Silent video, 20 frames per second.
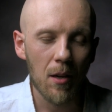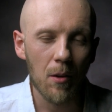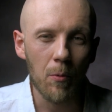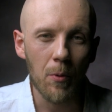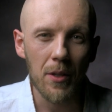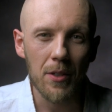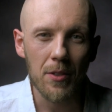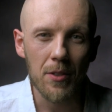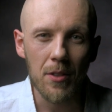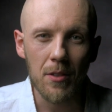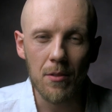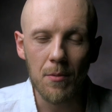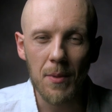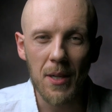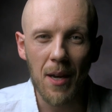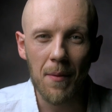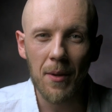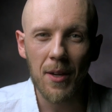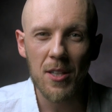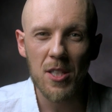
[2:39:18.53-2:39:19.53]
whether you
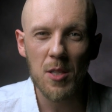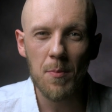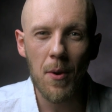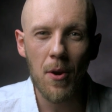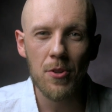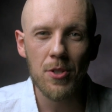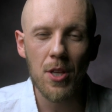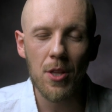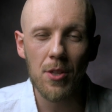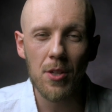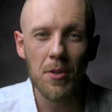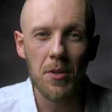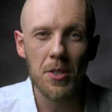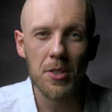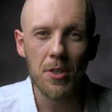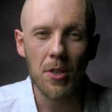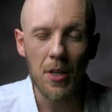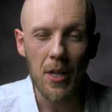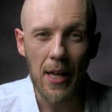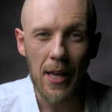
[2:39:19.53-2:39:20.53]
become a conspiracy
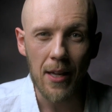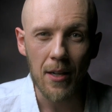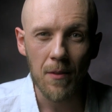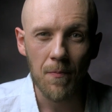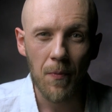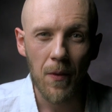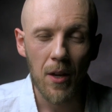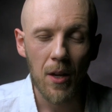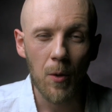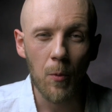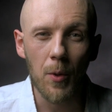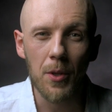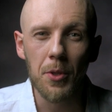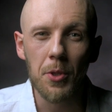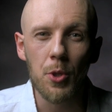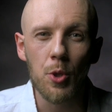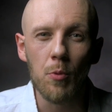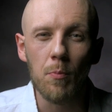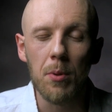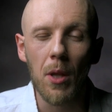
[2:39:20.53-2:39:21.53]
theorist or not, whether
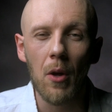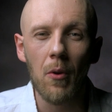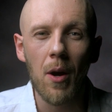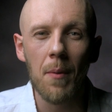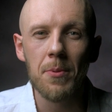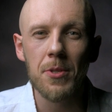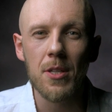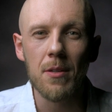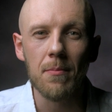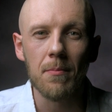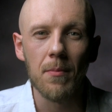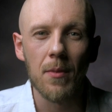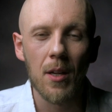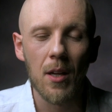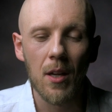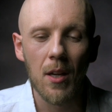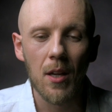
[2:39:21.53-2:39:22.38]
you blow up some